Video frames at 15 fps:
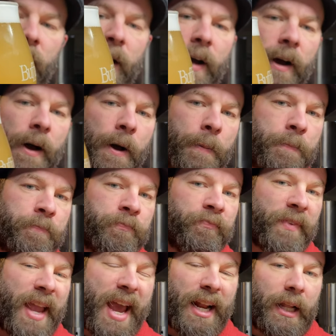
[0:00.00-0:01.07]
had
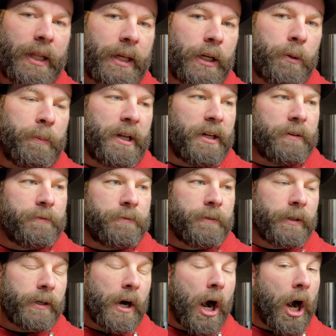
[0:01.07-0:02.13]
a little bit of
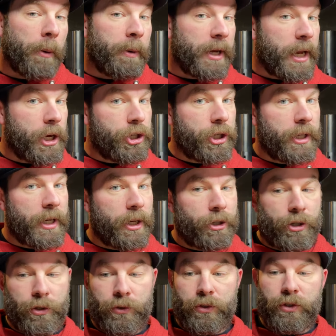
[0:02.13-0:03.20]
carbonation
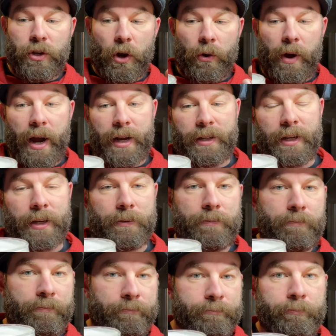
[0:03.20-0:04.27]
issues, so I did
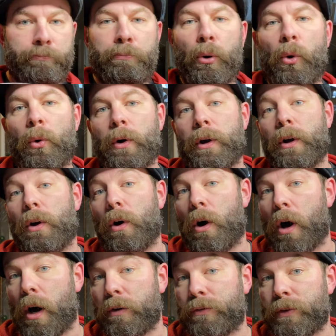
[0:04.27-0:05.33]
pour
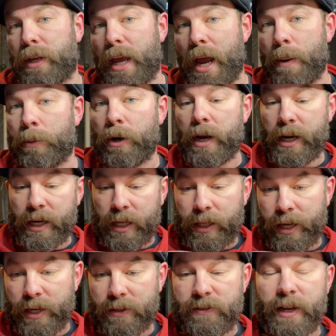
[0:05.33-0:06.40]
off camera and I
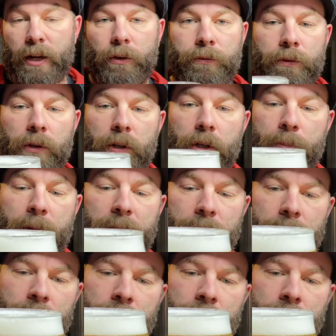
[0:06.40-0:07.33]
let it settle for a little bit.